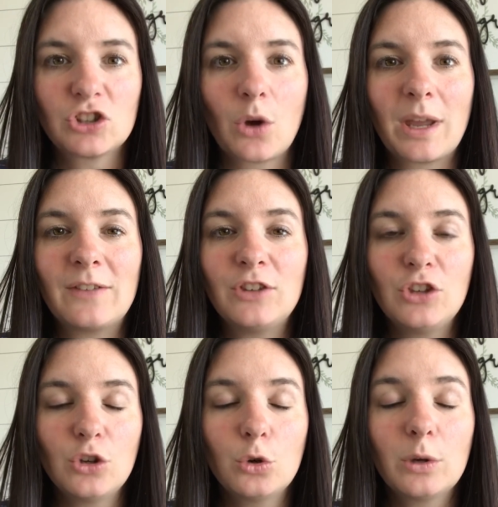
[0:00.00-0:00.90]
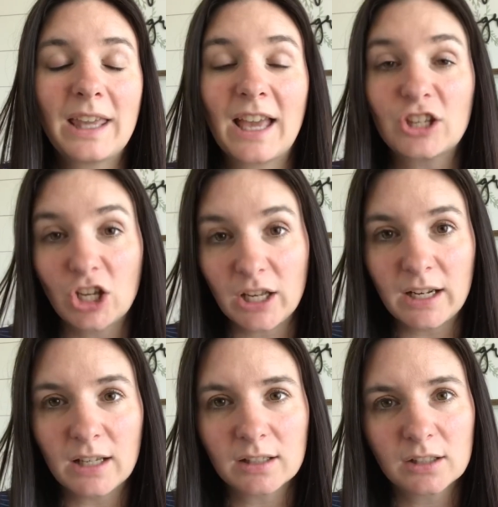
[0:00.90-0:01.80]
So if you get
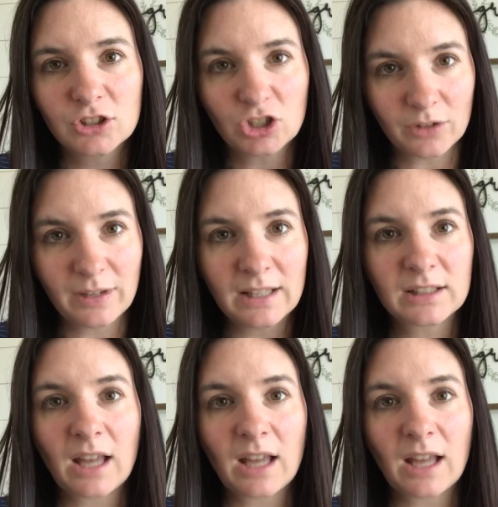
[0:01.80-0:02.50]
good service